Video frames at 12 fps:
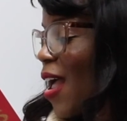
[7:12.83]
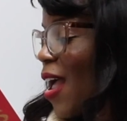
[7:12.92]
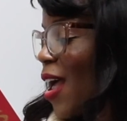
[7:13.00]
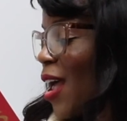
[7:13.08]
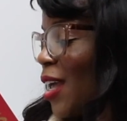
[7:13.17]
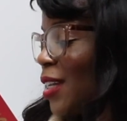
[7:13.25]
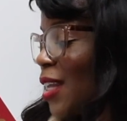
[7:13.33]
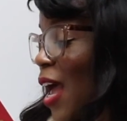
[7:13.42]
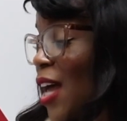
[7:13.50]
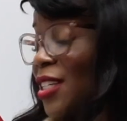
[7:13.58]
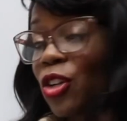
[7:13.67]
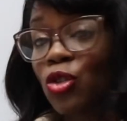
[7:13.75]
And
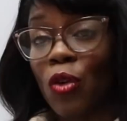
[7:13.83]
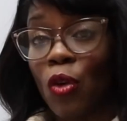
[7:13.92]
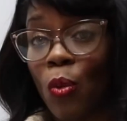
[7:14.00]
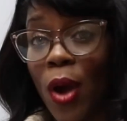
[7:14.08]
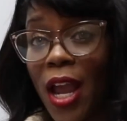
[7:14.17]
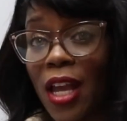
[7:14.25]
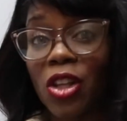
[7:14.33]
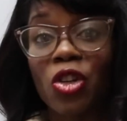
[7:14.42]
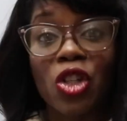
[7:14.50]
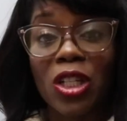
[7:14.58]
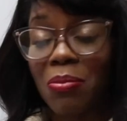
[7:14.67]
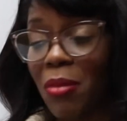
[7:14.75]
as they drove away, their
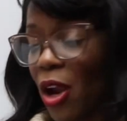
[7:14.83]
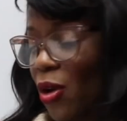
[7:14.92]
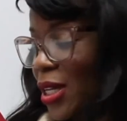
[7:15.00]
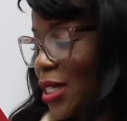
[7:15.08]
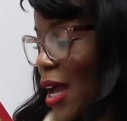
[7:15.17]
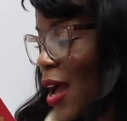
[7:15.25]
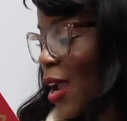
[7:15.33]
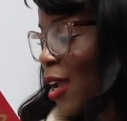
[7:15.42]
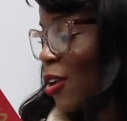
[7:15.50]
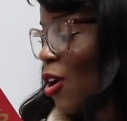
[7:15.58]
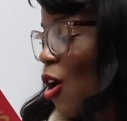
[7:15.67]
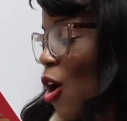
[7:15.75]
just married
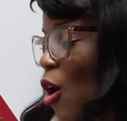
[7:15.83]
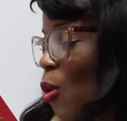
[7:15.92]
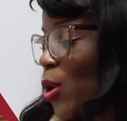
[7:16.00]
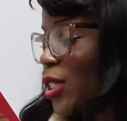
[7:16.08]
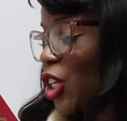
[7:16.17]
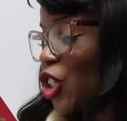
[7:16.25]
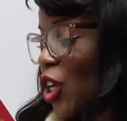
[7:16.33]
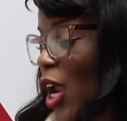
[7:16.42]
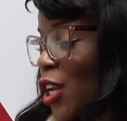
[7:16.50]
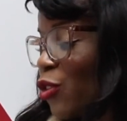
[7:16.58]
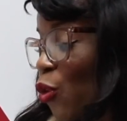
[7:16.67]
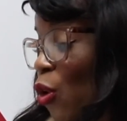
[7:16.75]
sign was
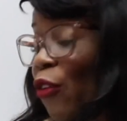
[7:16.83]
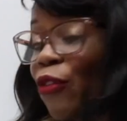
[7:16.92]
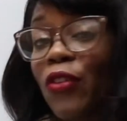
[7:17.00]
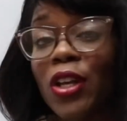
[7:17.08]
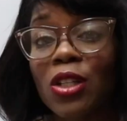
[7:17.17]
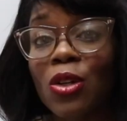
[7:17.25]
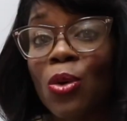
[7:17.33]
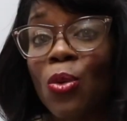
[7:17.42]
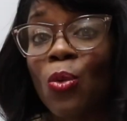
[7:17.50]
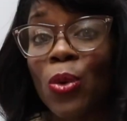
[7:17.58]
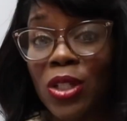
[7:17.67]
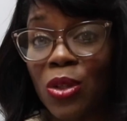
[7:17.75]
exchanged for
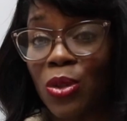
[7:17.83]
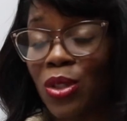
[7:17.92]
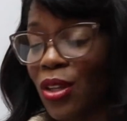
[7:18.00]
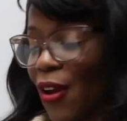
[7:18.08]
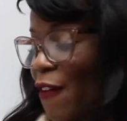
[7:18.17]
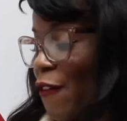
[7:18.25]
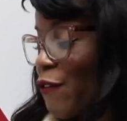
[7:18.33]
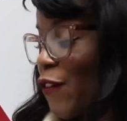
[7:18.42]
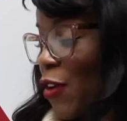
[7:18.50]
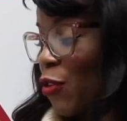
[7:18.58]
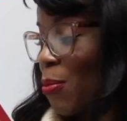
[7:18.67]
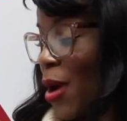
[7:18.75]
Fizzle Whistle's
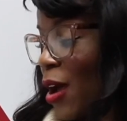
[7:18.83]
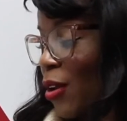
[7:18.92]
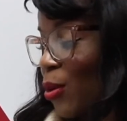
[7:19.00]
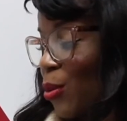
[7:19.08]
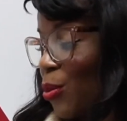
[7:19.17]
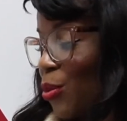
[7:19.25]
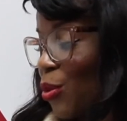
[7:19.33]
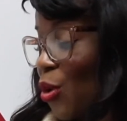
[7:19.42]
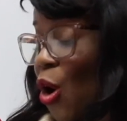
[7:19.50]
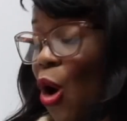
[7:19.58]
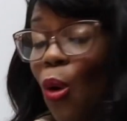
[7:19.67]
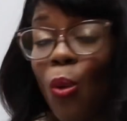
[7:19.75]
favorite motto:
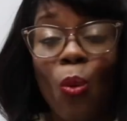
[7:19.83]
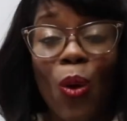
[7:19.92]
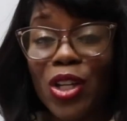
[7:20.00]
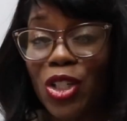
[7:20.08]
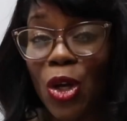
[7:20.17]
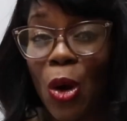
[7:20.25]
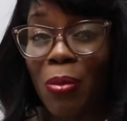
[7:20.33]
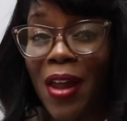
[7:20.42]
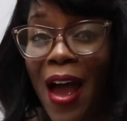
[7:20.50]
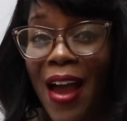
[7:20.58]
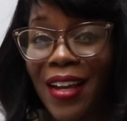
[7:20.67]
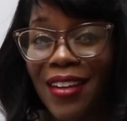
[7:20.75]
once you go
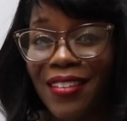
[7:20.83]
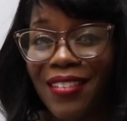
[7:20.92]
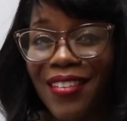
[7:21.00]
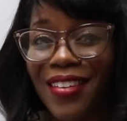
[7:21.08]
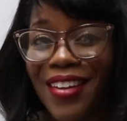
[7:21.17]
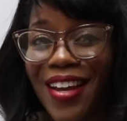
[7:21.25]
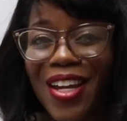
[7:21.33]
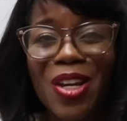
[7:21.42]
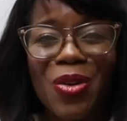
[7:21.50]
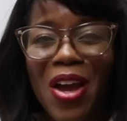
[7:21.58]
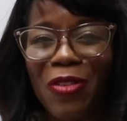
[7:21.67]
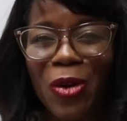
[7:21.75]
black,
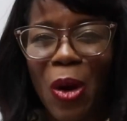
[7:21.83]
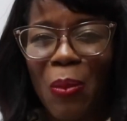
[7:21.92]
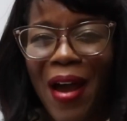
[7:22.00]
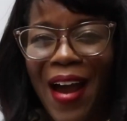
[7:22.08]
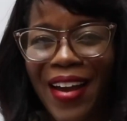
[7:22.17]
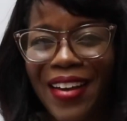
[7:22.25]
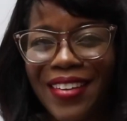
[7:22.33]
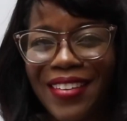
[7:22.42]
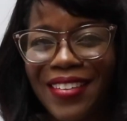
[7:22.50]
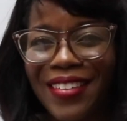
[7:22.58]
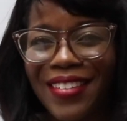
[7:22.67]
you never go back.